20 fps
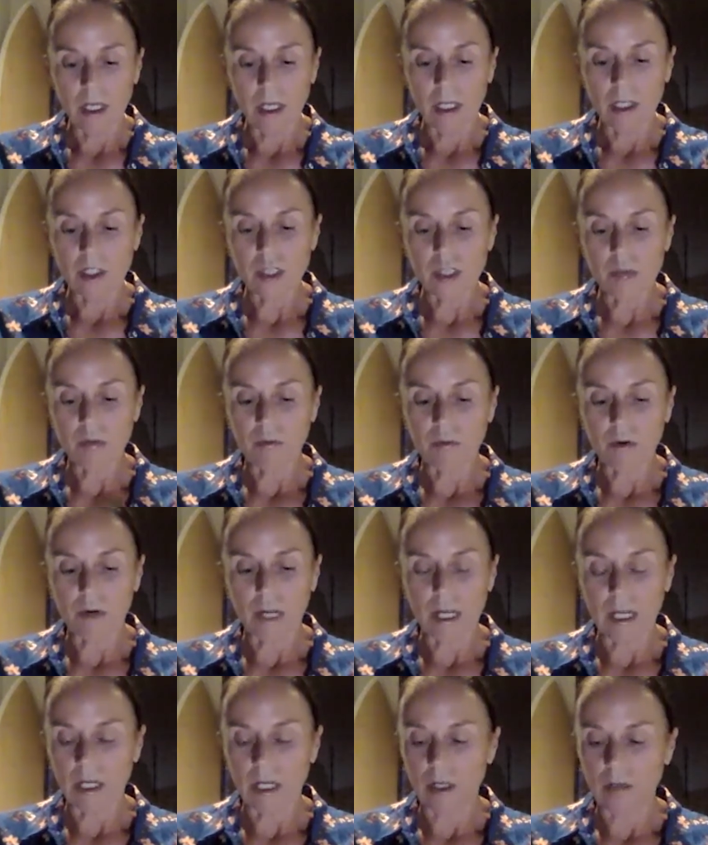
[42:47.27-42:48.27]
And just before I
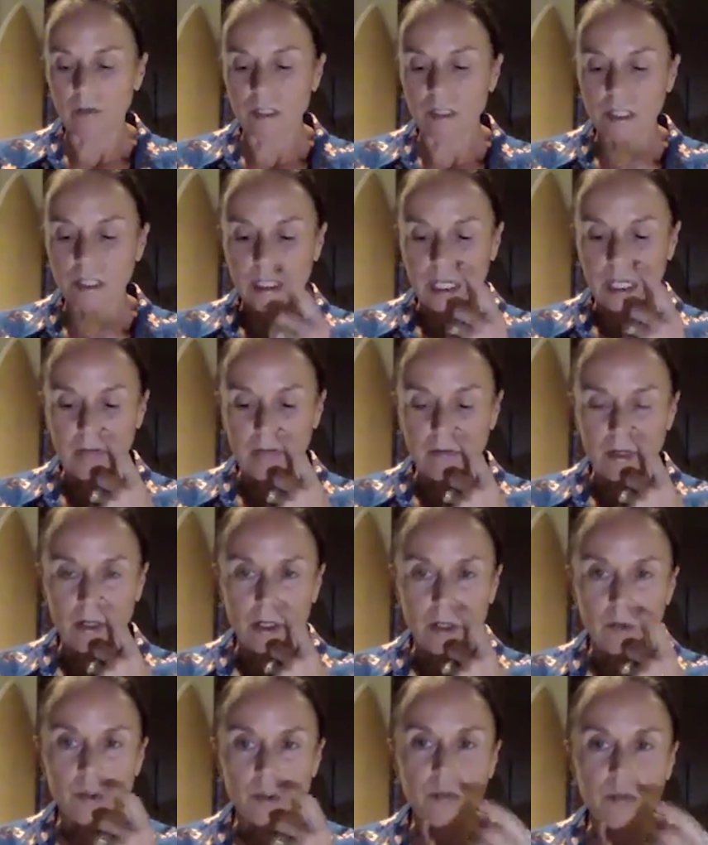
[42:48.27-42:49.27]
hand over to David,
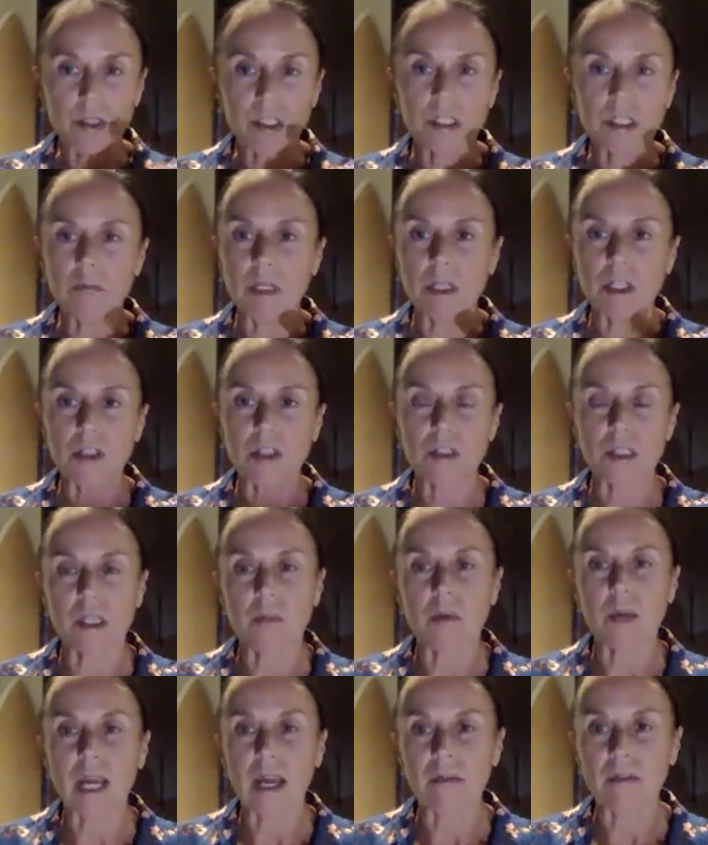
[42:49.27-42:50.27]
I also wanted to mention something
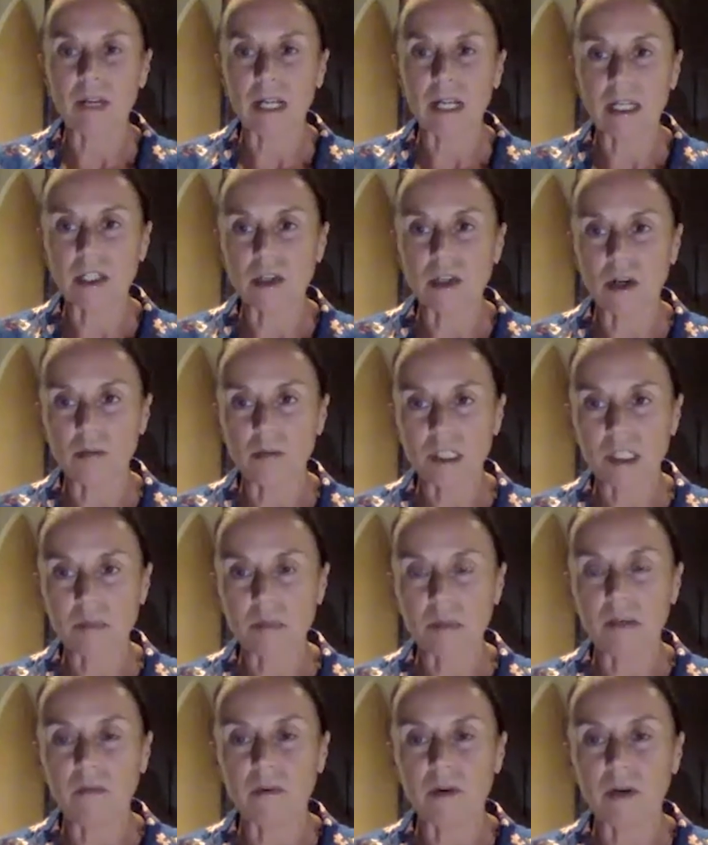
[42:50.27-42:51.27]
we haven't had time to
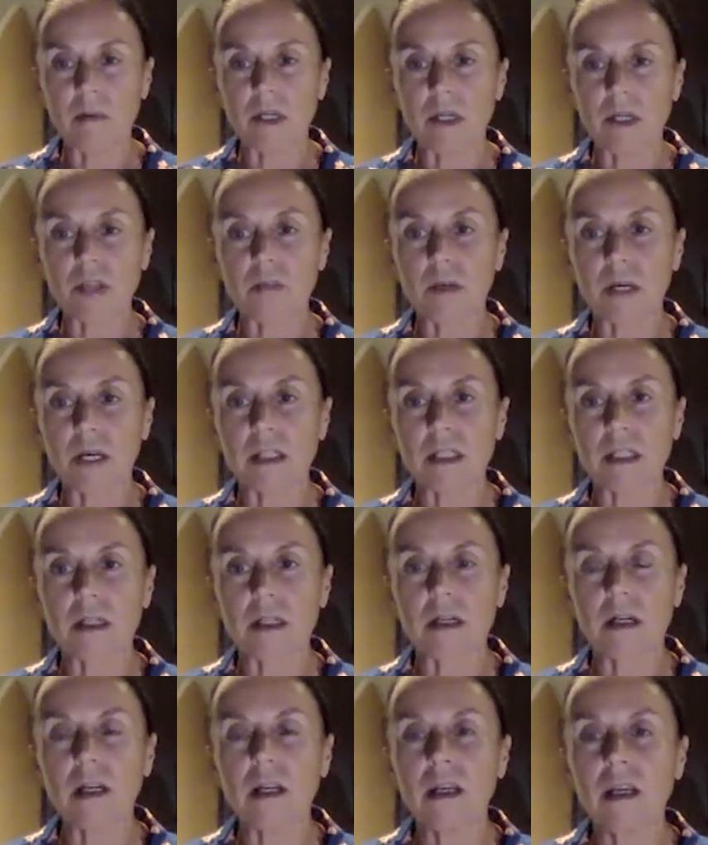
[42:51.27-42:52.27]
speak very much about
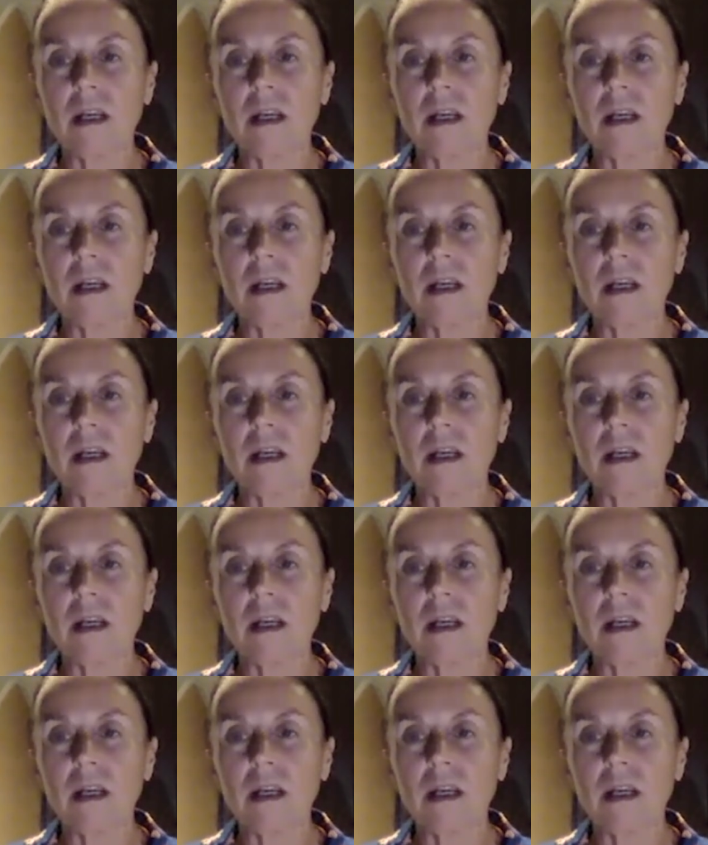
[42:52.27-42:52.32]
tonight,